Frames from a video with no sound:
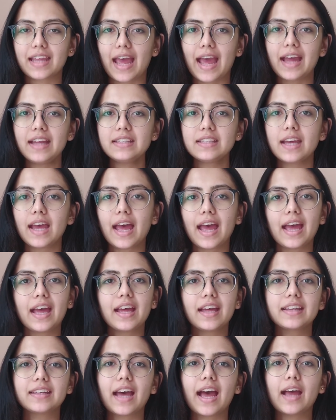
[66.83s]
CAT
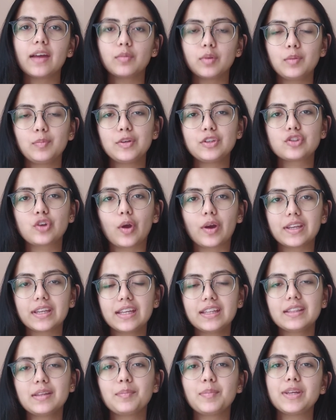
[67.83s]
and I will be
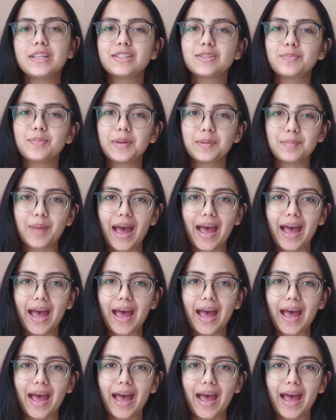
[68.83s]
joining the PGP